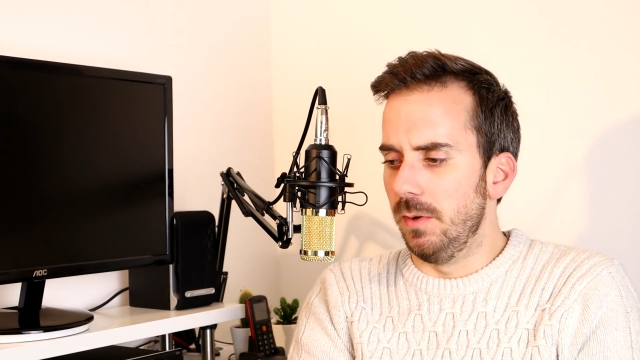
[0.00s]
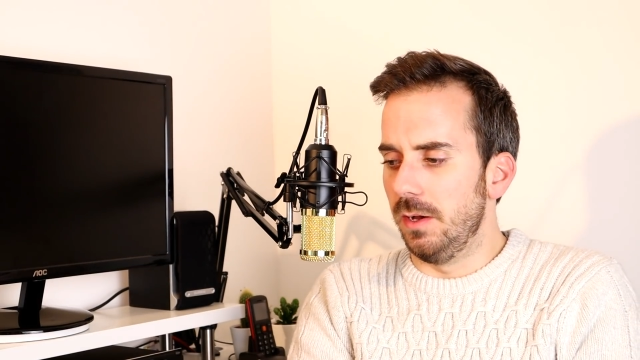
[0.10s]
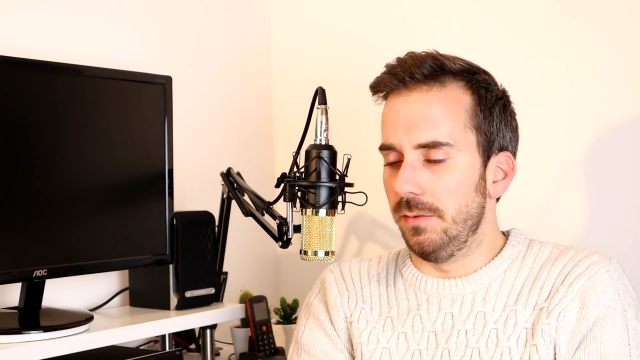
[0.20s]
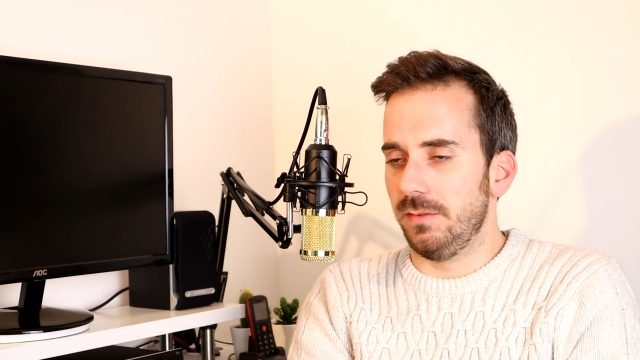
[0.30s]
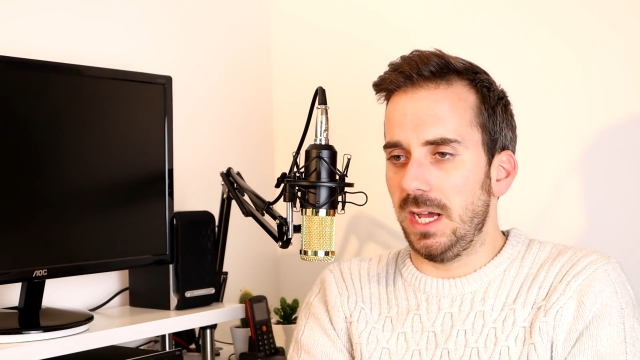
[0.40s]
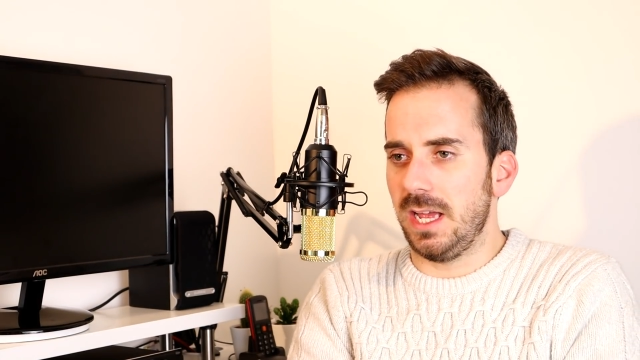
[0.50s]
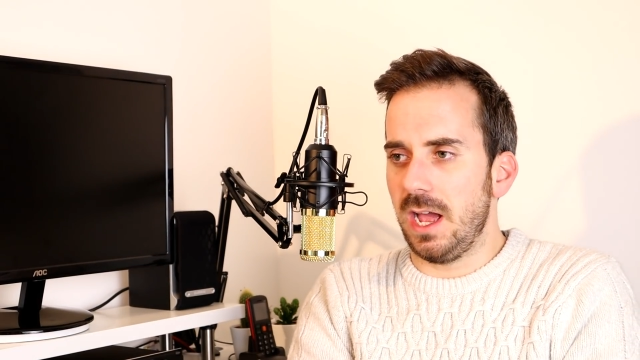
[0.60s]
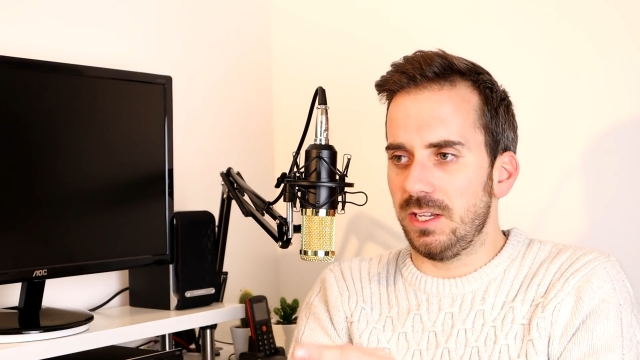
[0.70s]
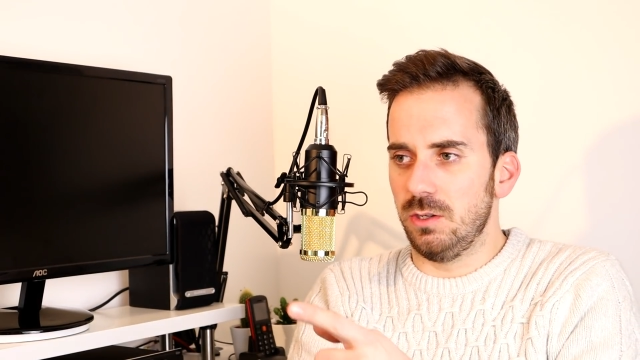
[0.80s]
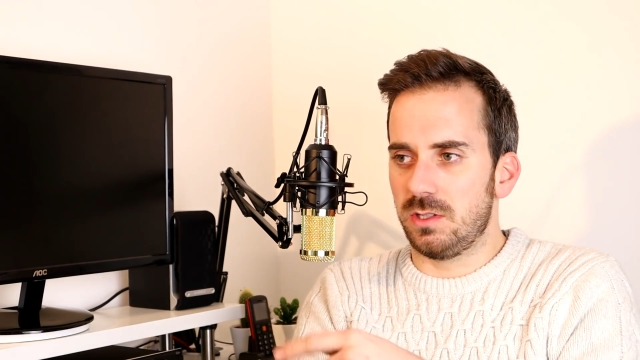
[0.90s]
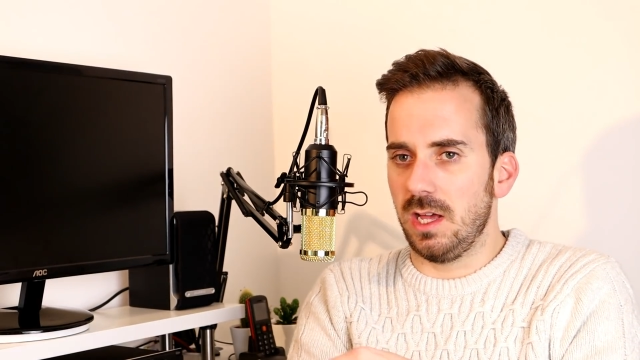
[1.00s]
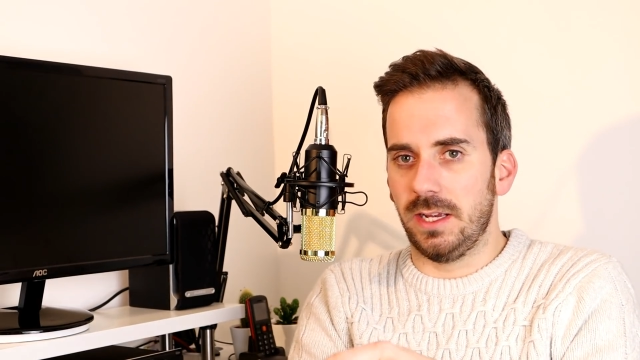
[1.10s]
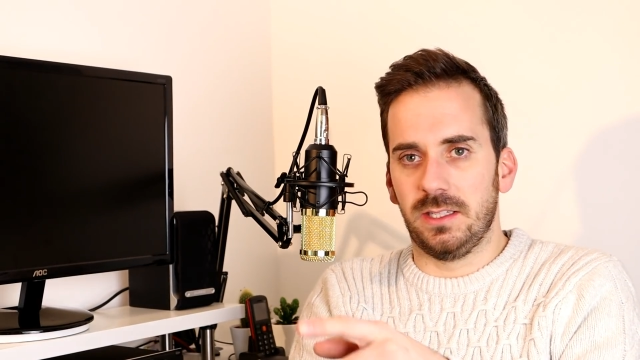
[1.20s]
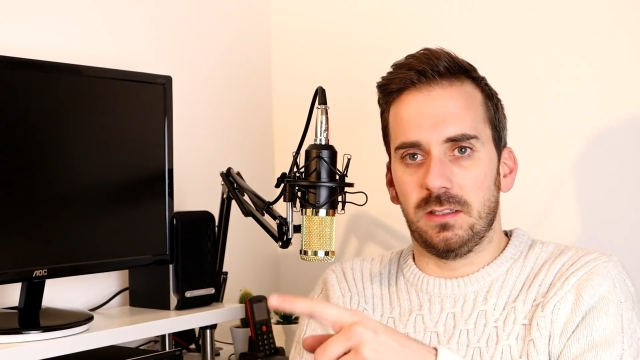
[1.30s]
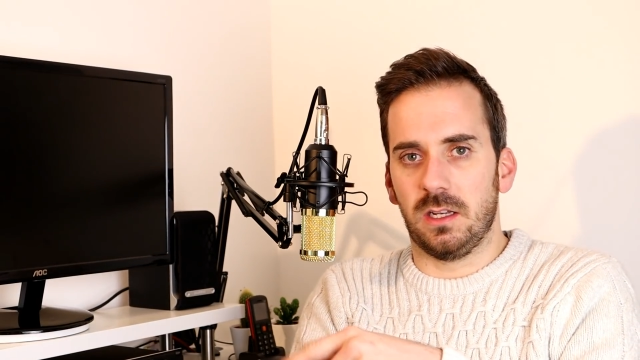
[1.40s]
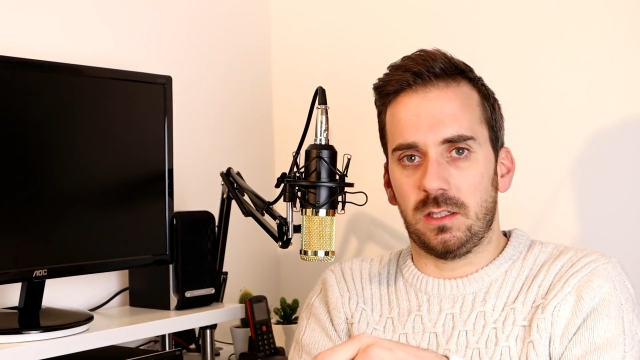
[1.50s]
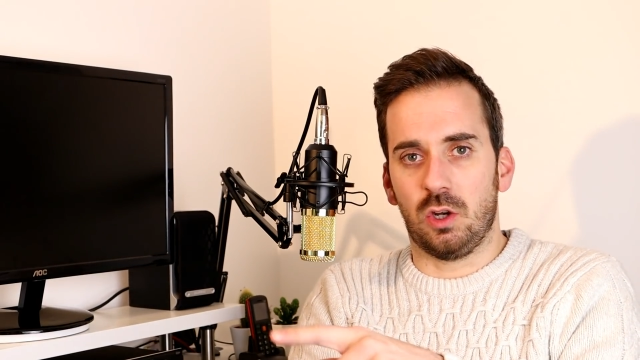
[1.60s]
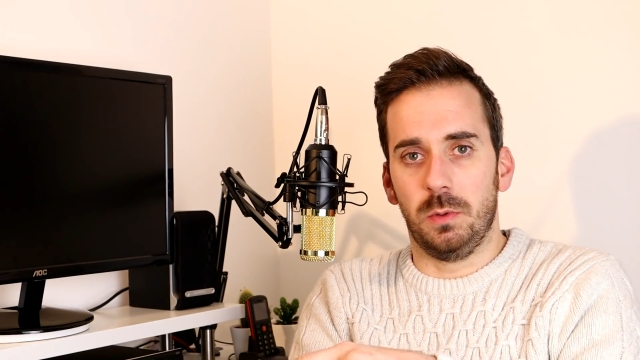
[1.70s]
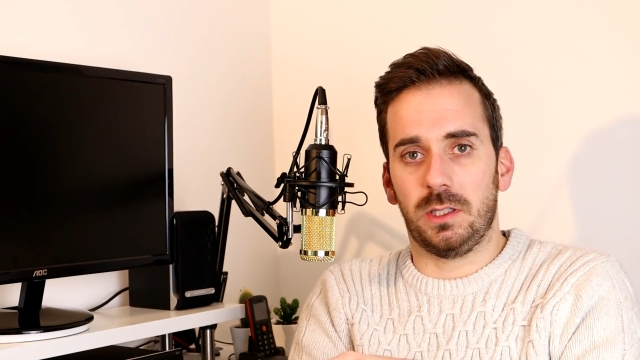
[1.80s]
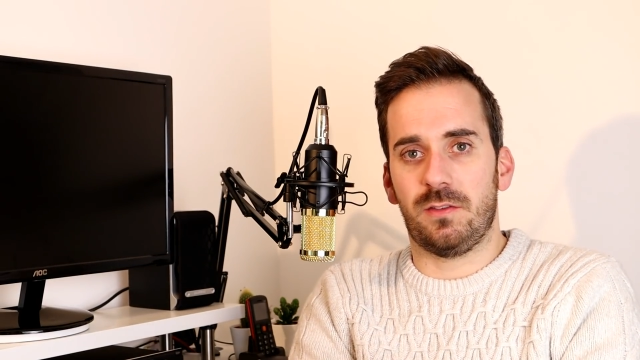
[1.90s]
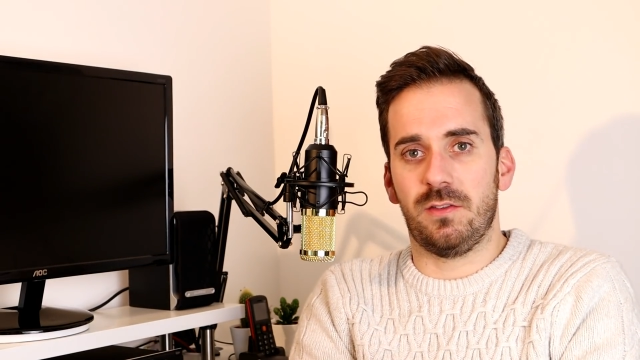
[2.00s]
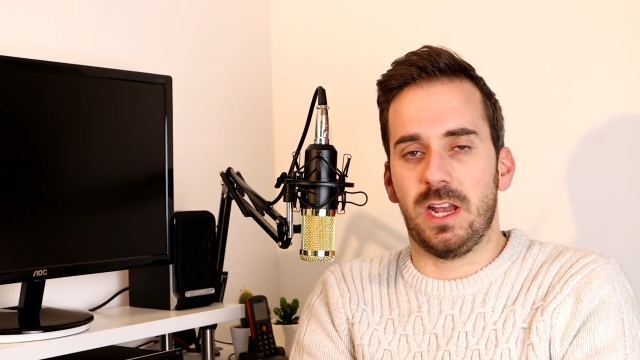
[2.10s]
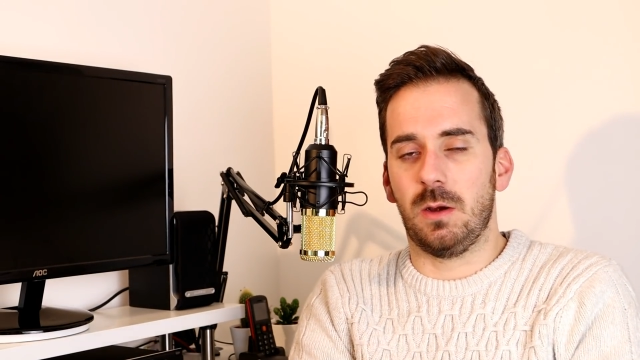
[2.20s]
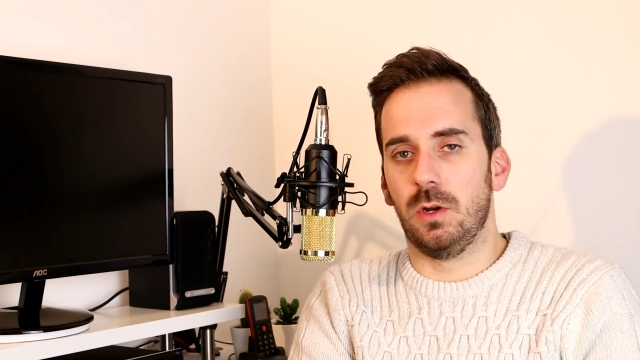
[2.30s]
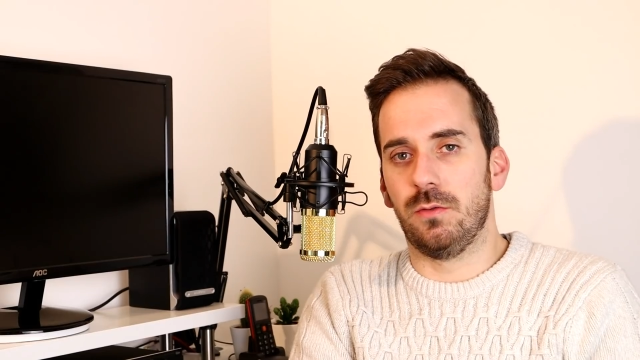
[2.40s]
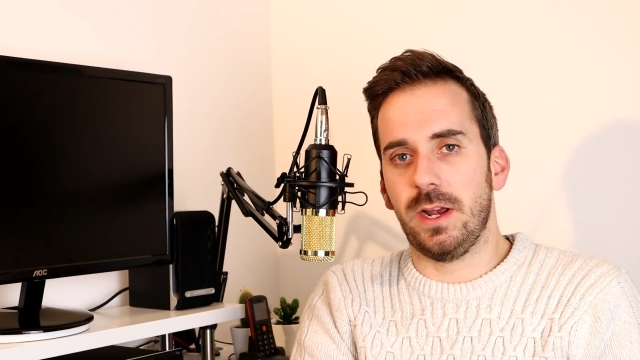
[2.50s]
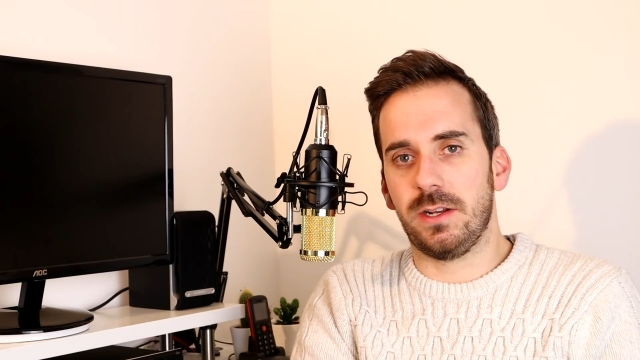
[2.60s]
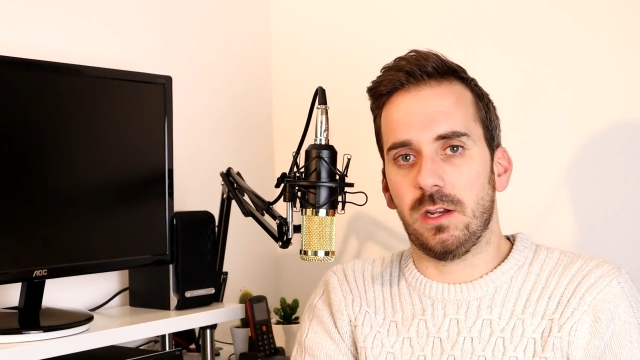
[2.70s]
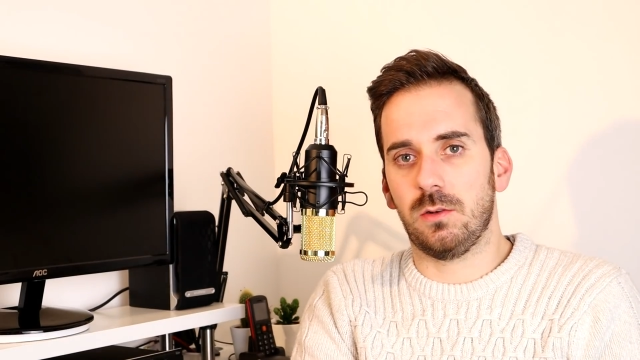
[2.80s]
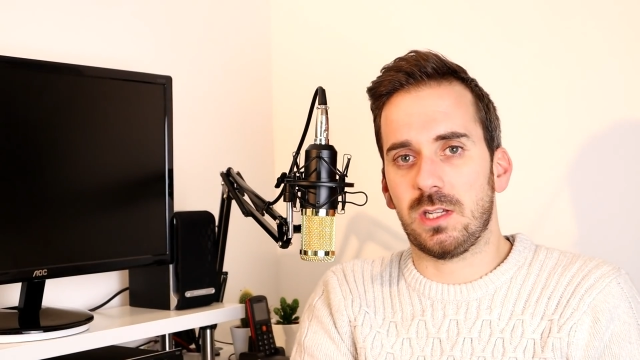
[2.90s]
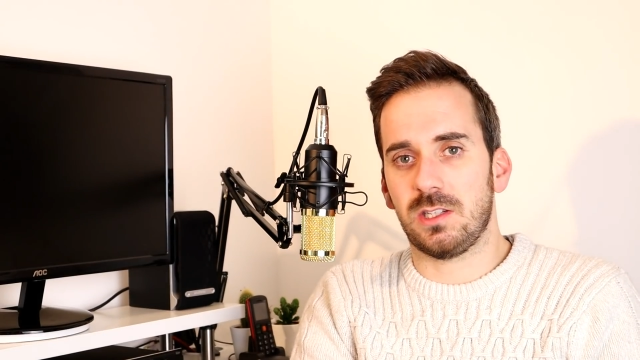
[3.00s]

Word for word: and I, I use that in a couple of different network radios.